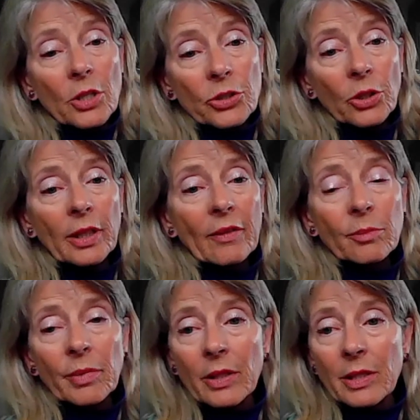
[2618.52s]
shortly after
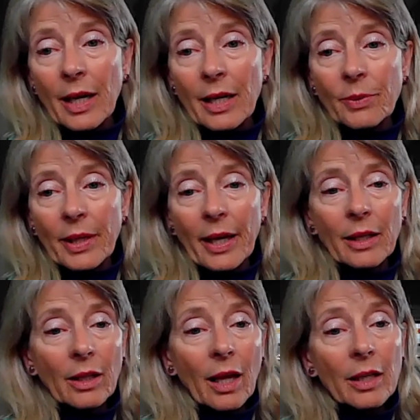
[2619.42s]
Mara died, we had
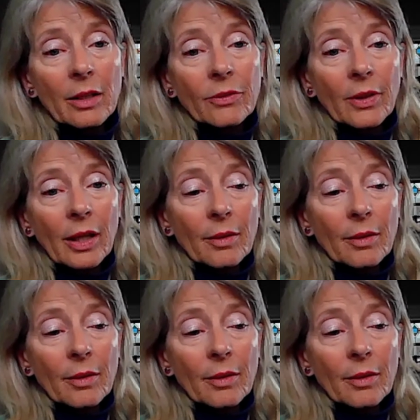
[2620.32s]
a lot of